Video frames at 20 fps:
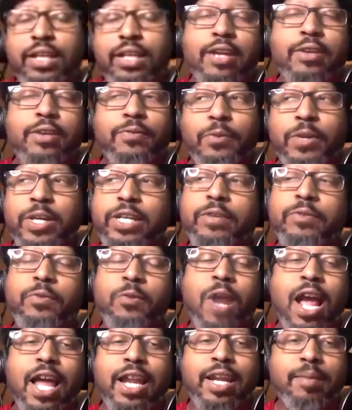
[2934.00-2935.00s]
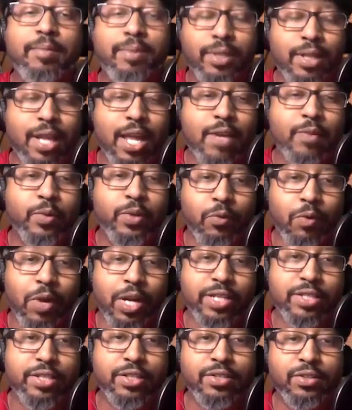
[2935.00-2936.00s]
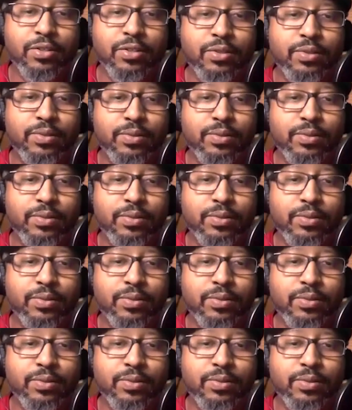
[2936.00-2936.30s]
a Freaky Friday, but like with a racist dude.